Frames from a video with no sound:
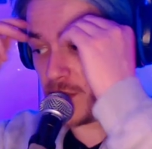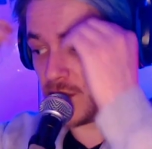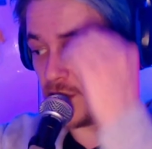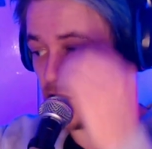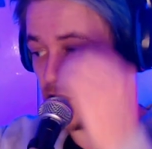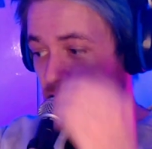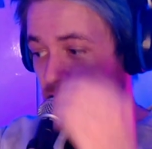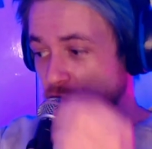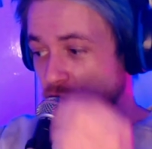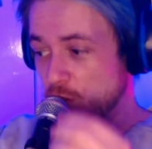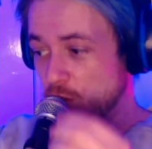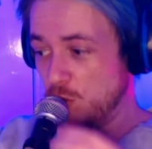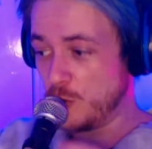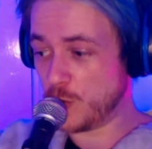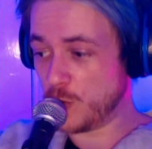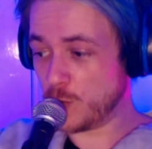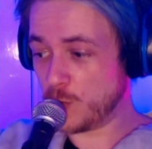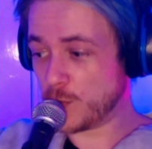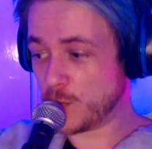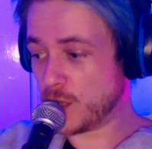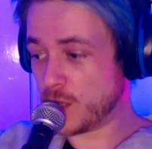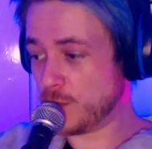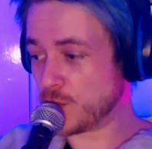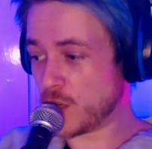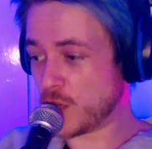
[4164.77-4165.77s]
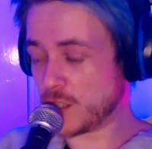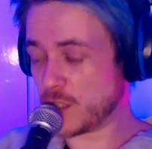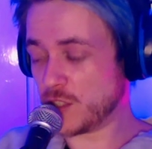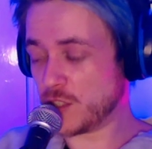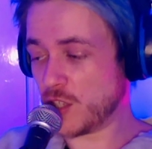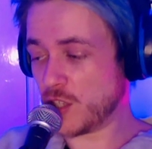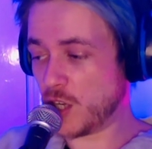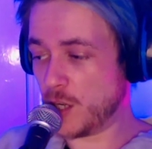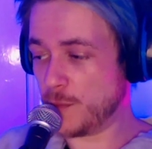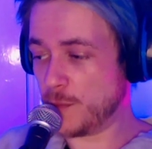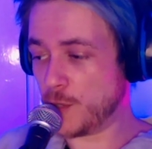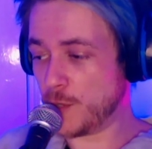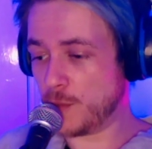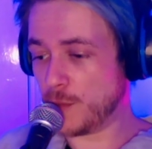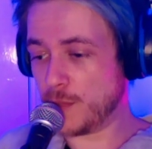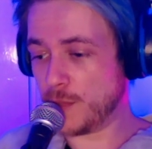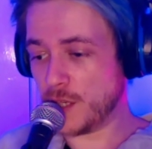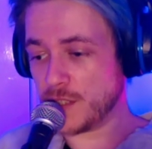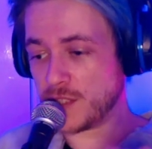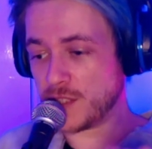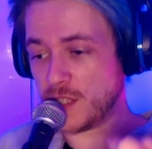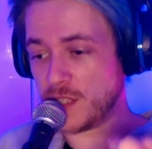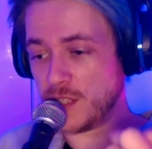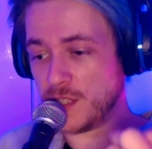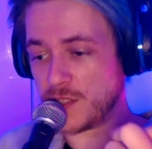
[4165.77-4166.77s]
to keep track of time, your
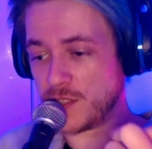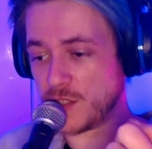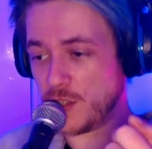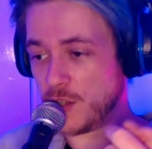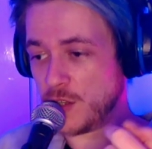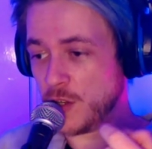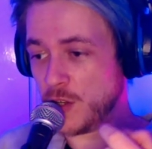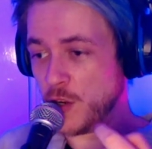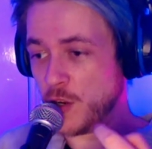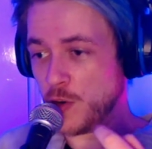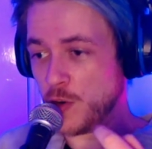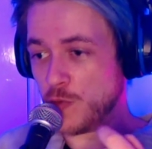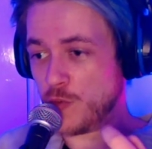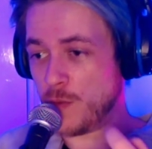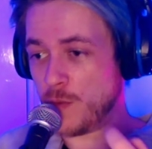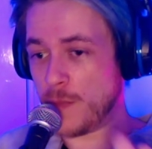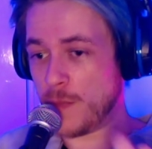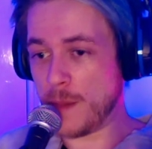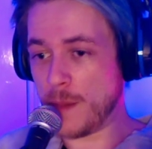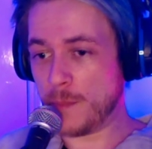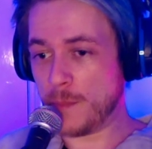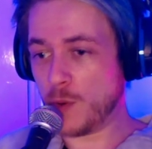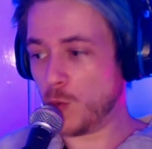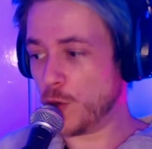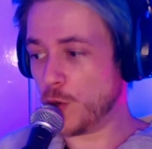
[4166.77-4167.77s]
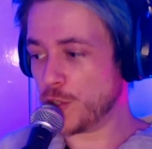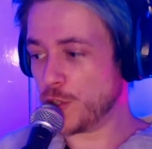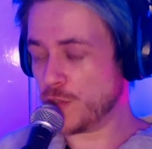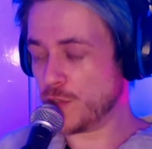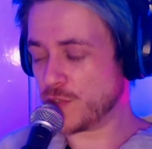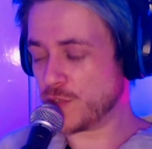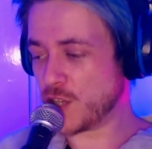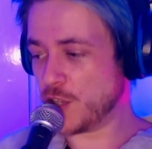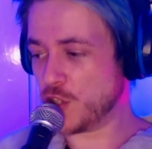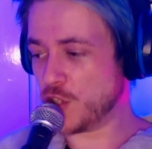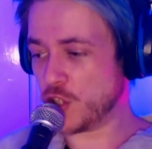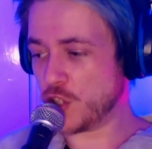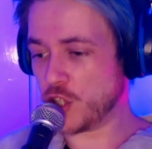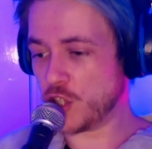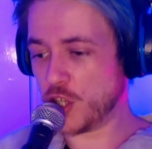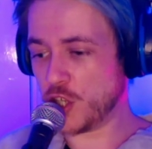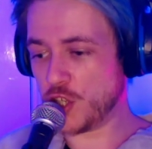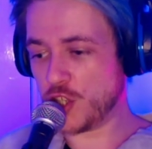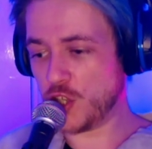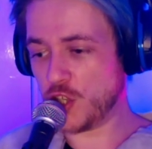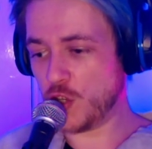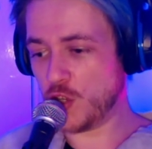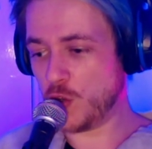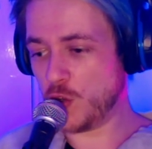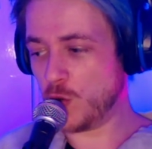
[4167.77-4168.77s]
ability to remember what you've said you're going to
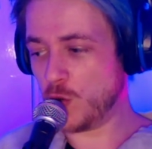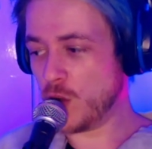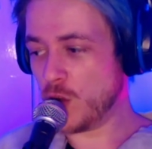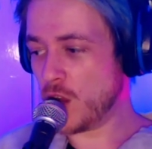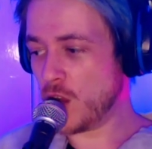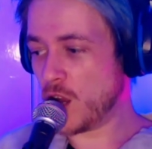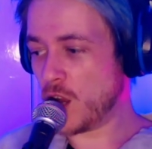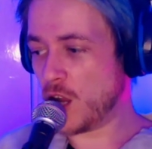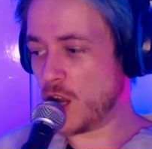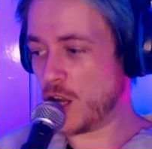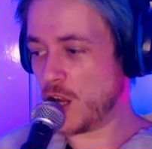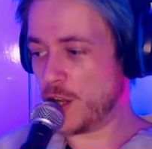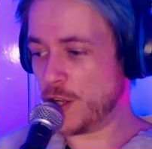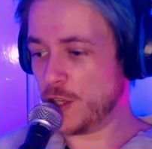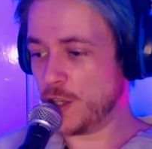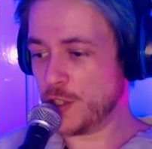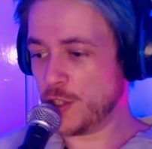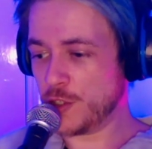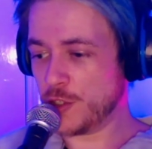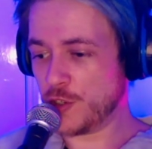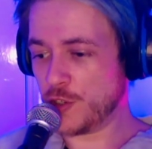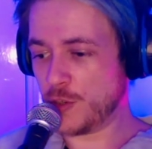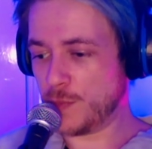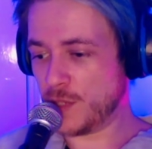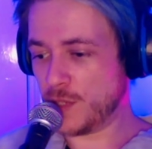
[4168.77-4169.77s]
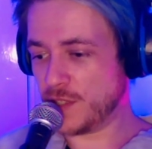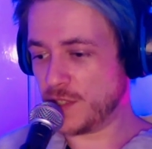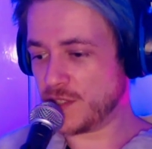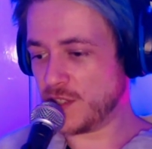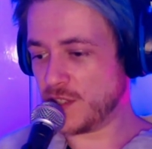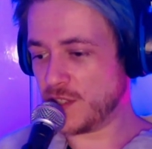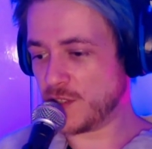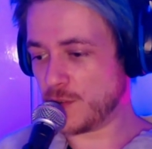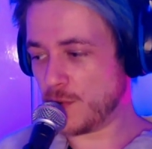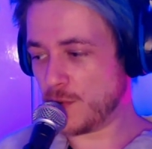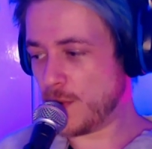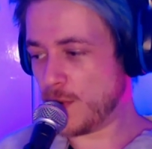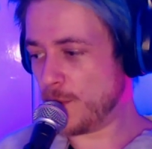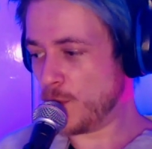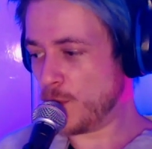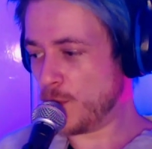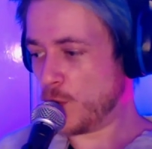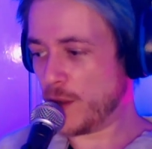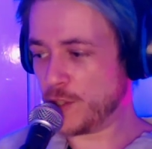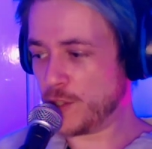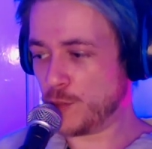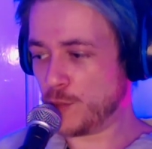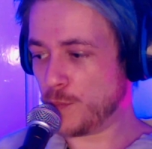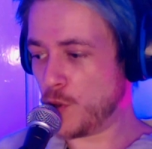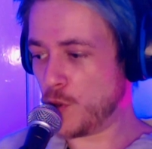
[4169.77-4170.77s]
do, your ability to remember where
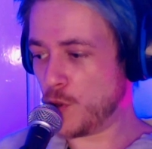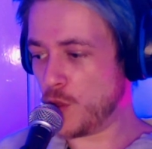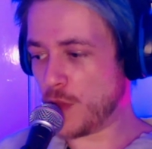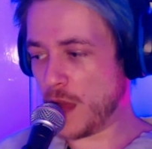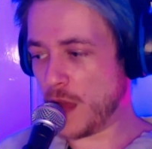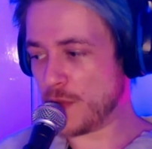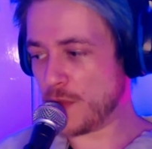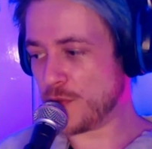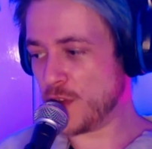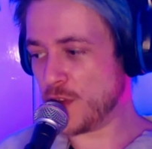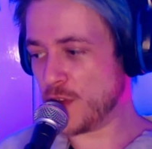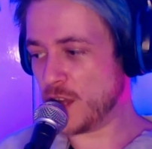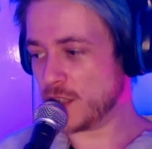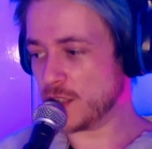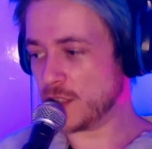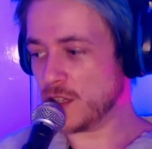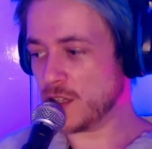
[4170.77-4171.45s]
you put that thing,